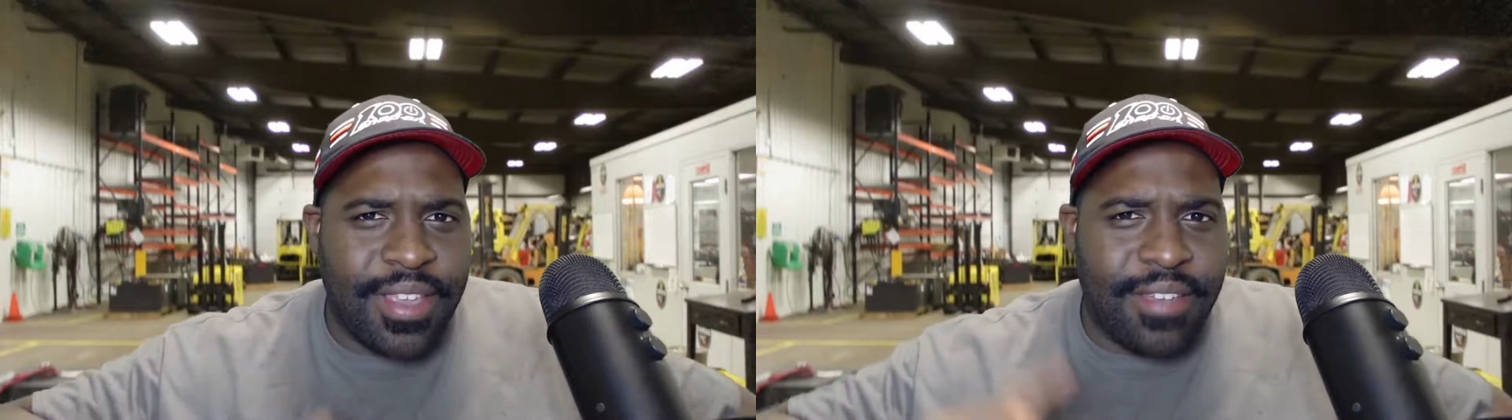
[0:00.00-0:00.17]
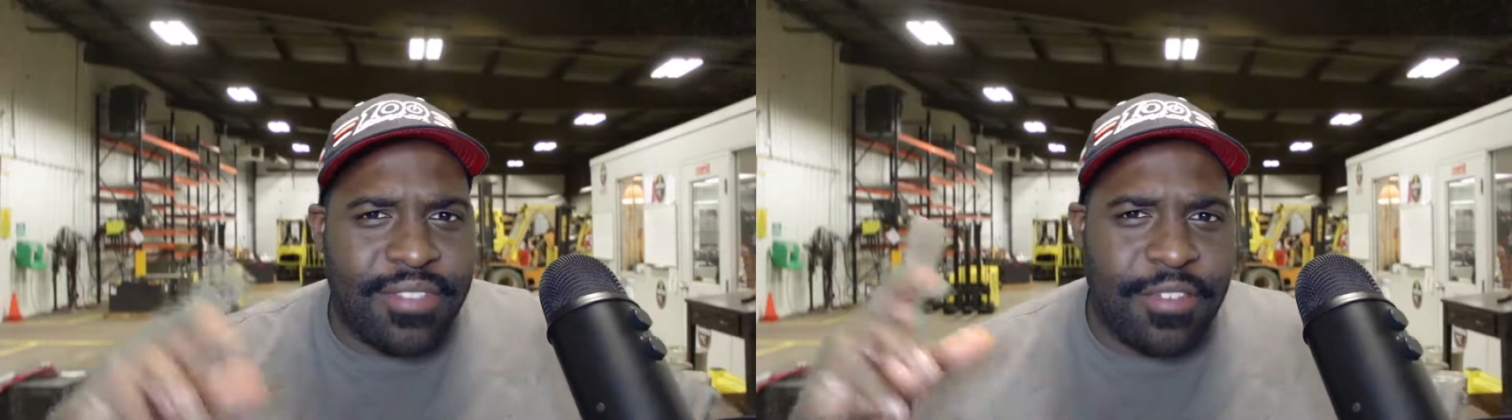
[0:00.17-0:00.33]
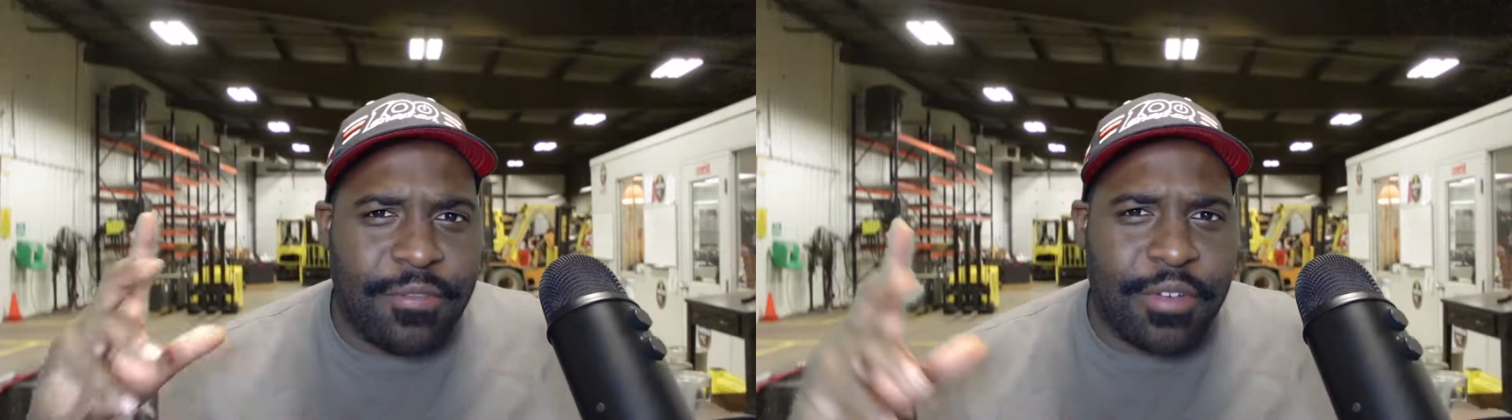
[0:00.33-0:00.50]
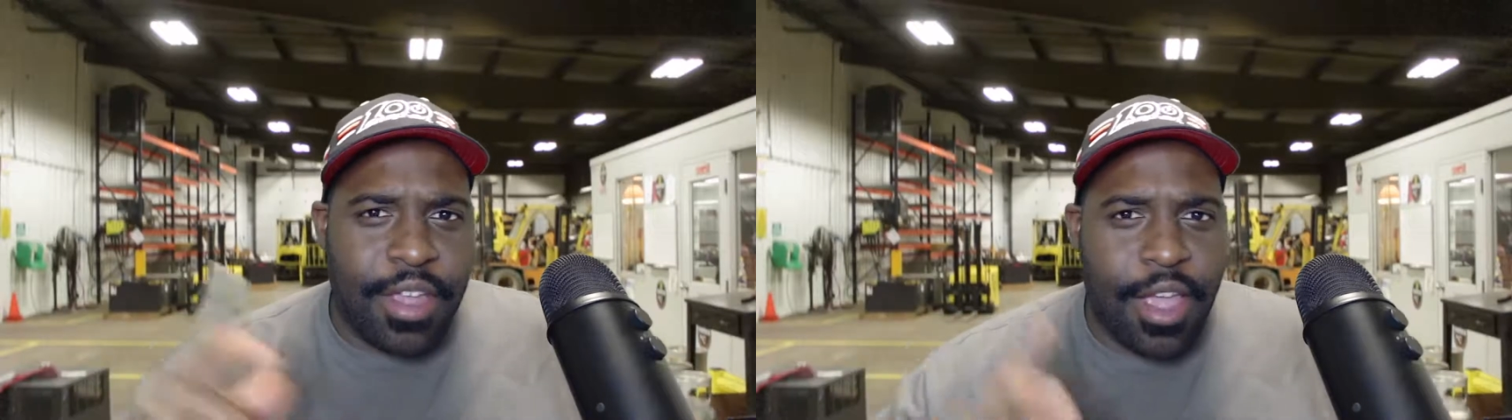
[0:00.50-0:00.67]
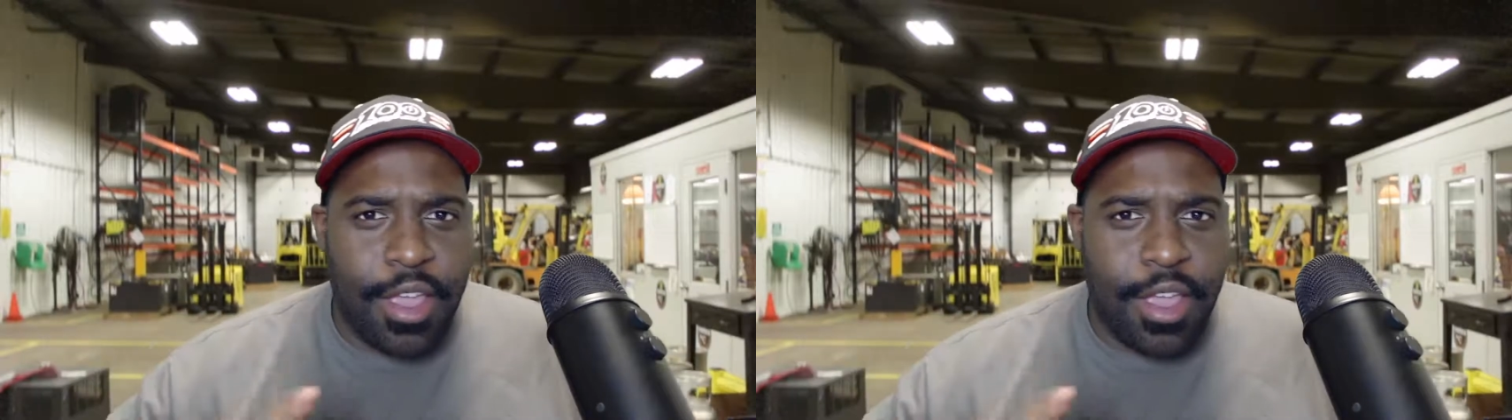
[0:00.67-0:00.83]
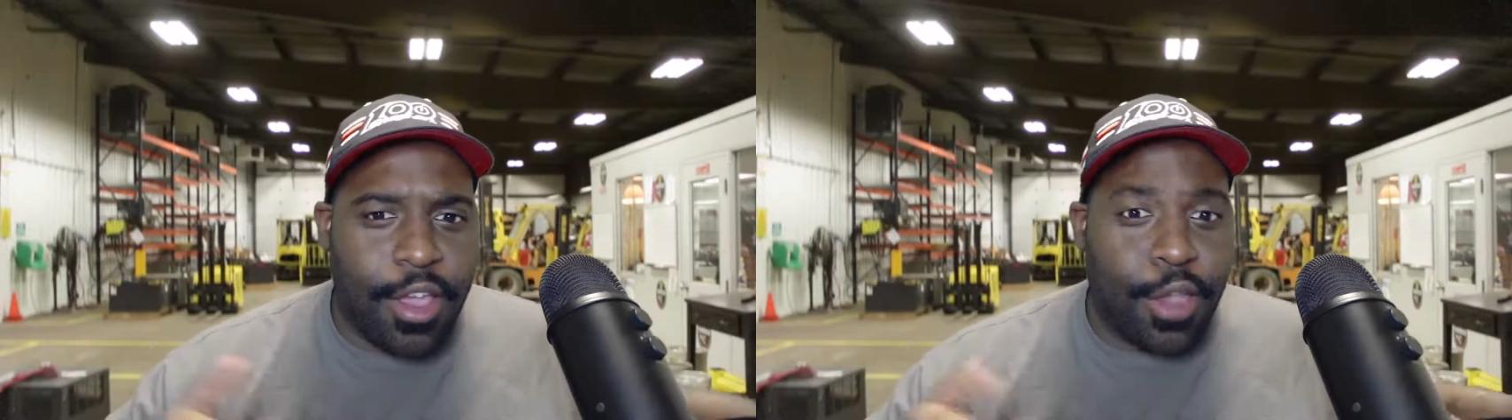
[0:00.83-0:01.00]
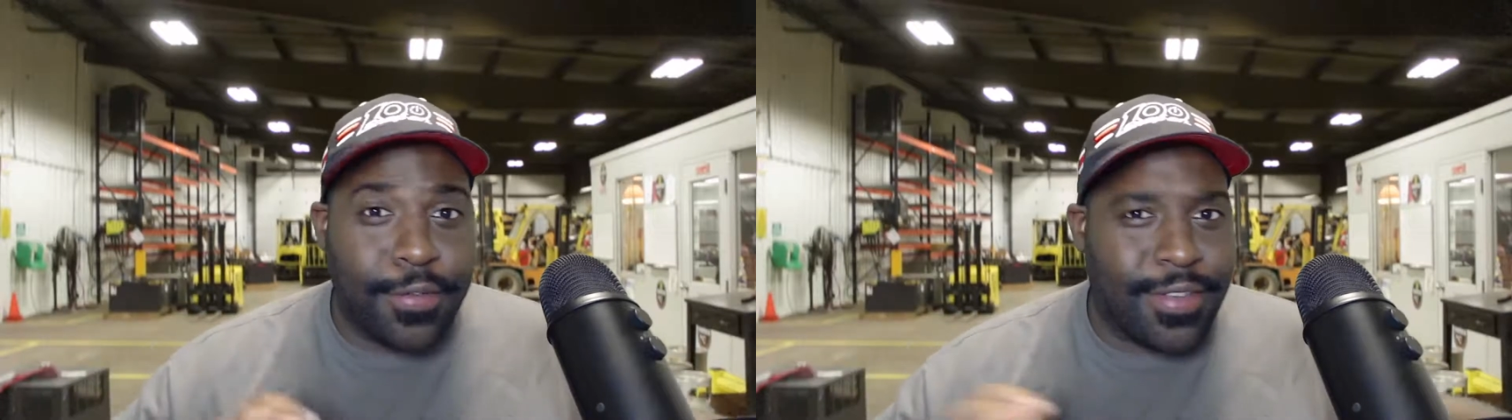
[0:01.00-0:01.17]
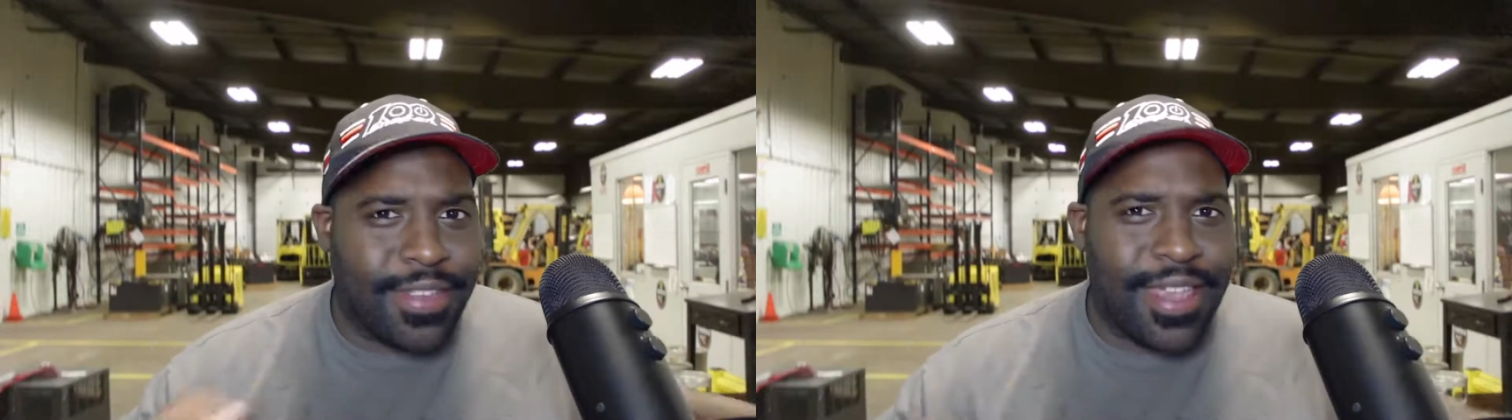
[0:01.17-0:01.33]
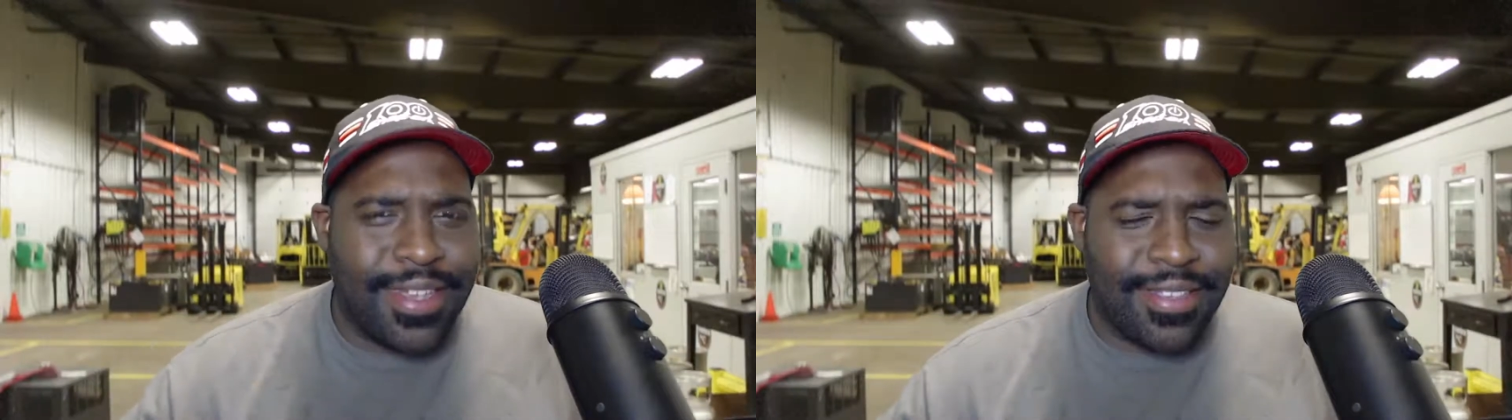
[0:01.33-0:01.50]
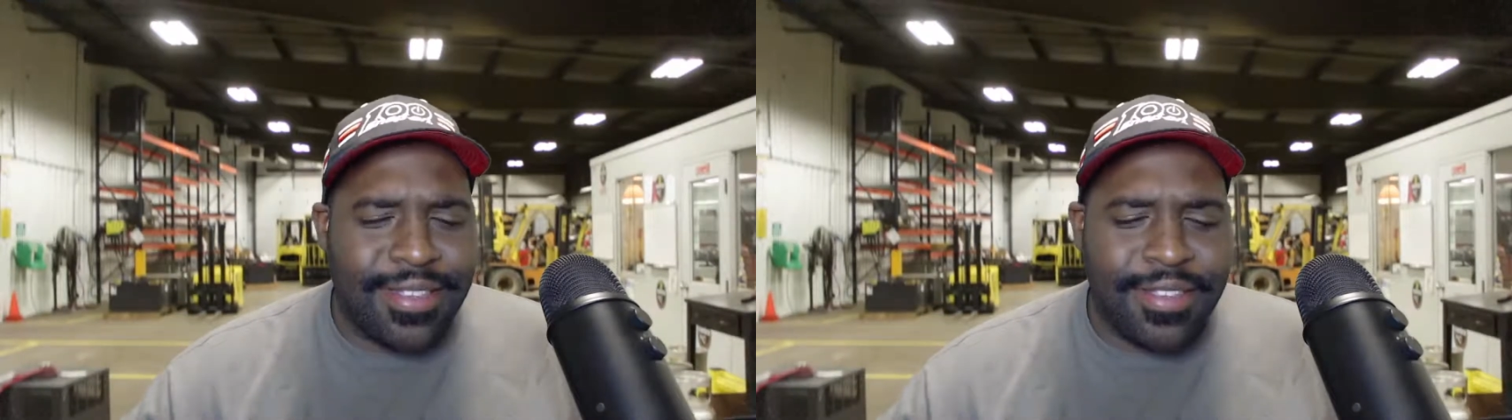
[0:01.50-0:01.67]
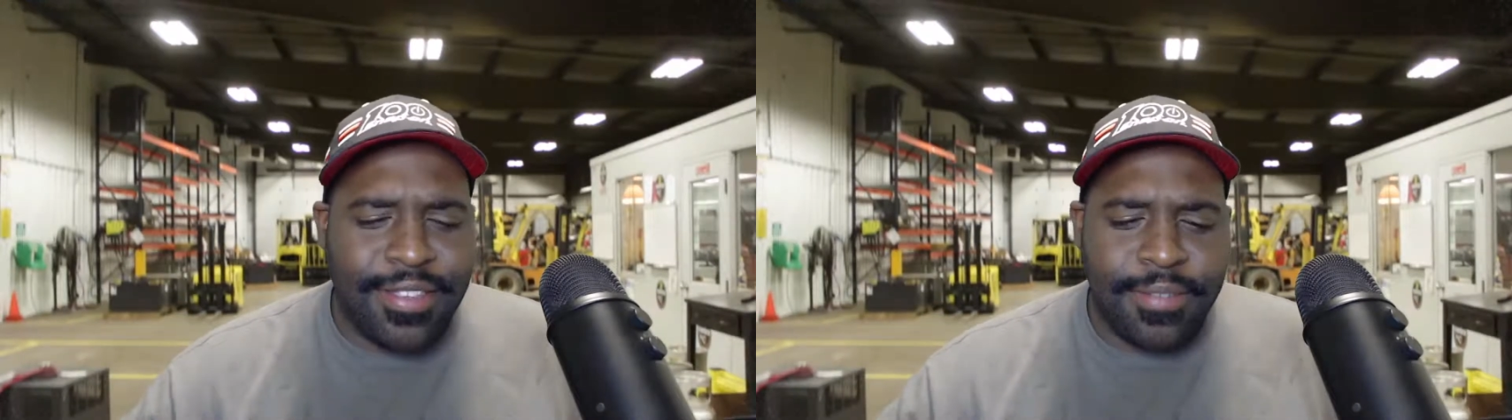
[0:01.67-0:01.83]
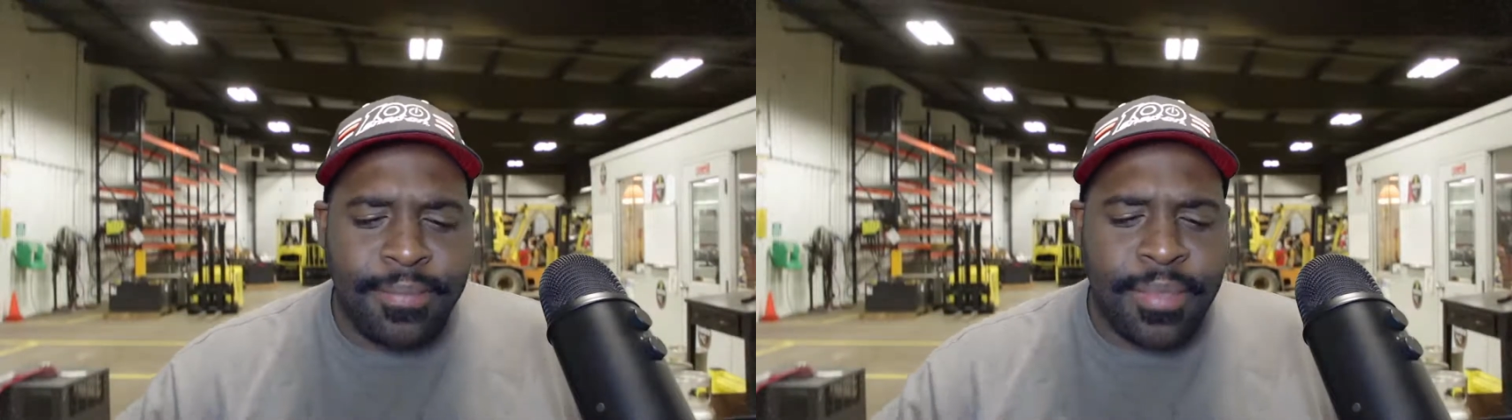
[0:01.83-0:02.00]
have different color
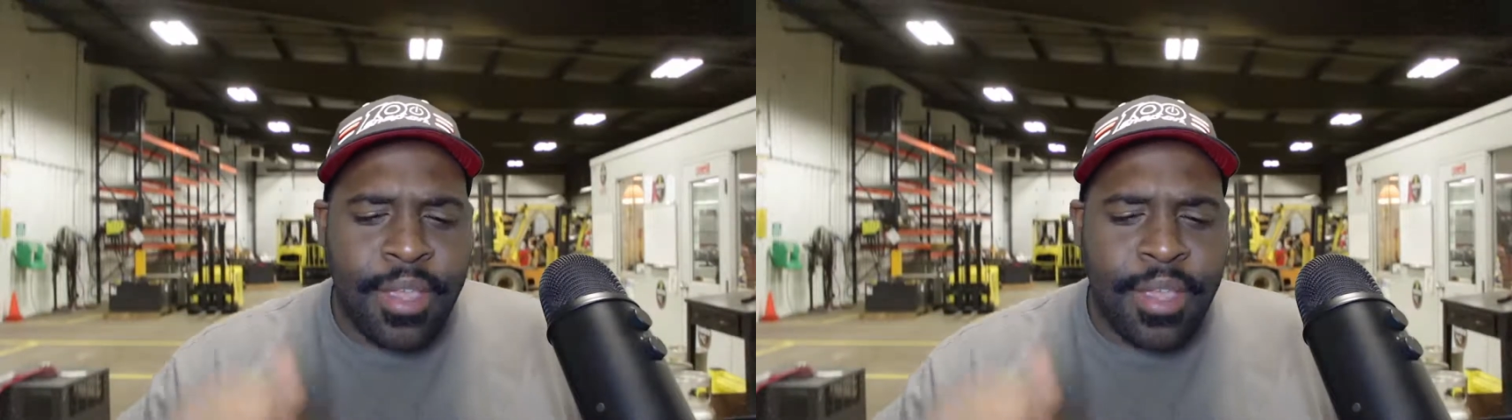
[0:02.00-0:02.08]
sciences,